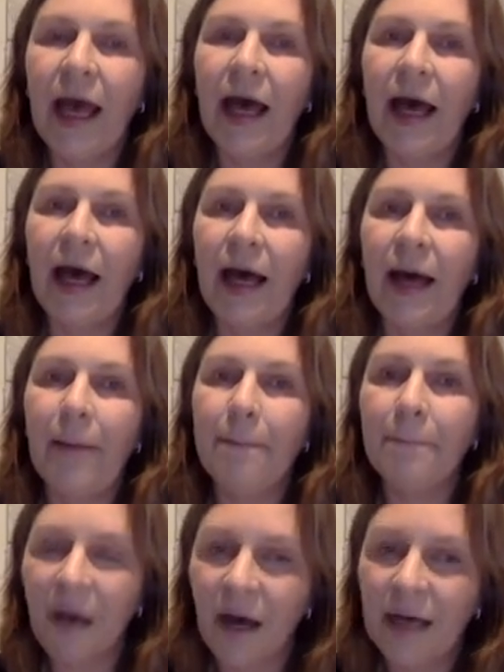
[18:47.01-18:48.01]
Uh,
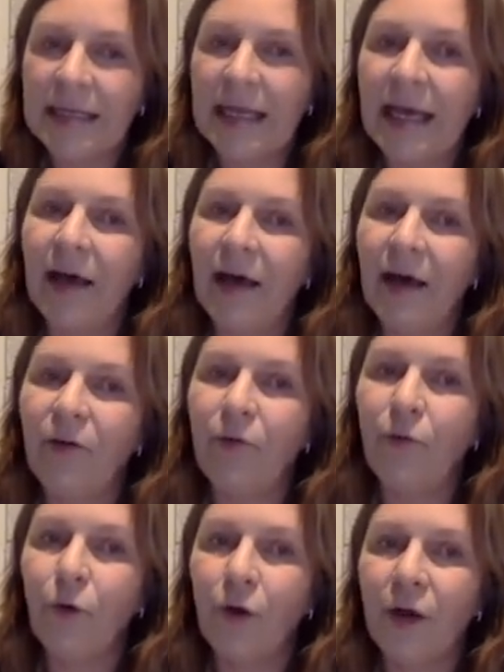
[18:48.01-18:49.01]
but uh,
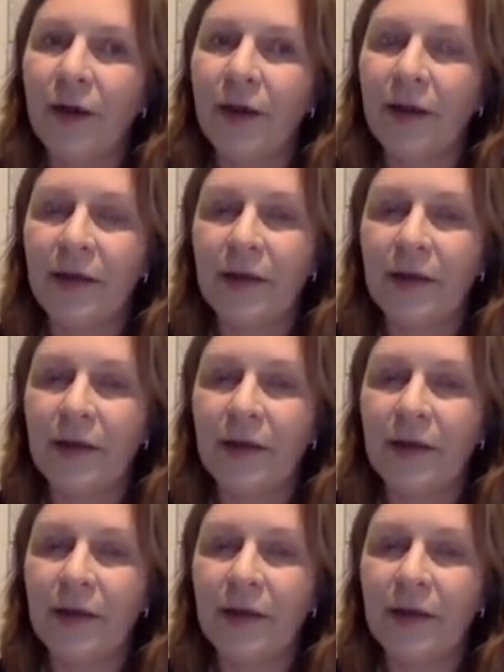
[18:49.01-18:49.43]
for